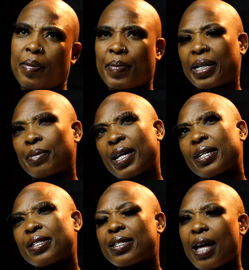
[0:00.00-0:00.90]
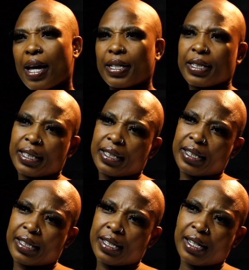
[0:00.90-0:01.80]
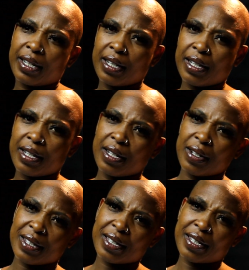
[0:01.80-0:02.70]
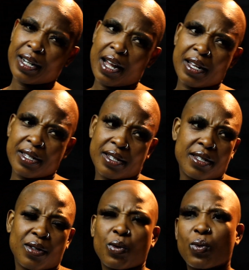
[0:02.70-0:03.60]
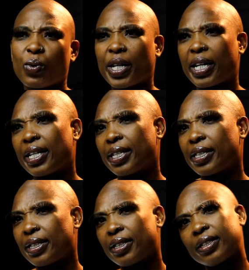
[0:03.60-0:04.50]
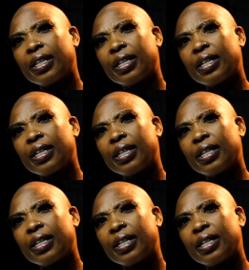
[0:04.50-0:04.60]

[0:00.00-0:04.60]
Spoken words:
But my son is still us Kundalini.